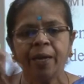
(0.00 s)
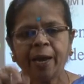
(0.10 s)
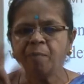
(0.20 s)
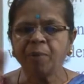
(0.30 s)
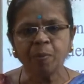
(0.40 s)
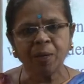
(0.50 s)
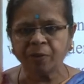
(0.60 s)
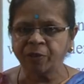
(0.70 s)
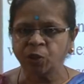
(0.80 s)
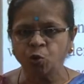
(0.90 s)

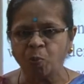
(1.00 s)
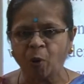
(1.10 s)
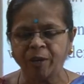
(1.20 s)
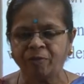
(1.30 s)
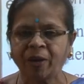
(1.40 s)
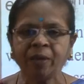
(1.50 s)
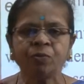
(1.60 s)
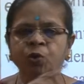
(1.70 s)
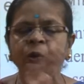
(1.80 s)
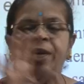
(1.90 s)
MTBF is 2.5,
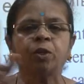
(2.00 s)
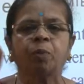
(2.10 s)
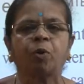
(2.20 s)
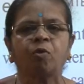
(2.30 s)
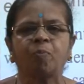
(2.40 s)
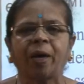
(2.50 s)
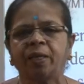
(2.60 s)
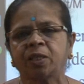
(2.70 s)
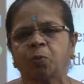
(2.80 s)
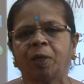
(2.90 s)
so e to the power of
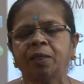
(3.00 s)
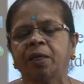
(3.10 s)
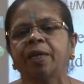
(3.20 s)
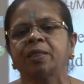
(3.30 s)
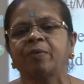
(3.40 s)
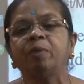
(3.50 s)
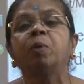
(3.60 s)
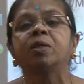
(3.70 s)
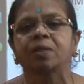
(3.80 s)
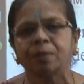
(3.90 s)
minus 1,
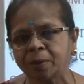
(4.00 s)
37%.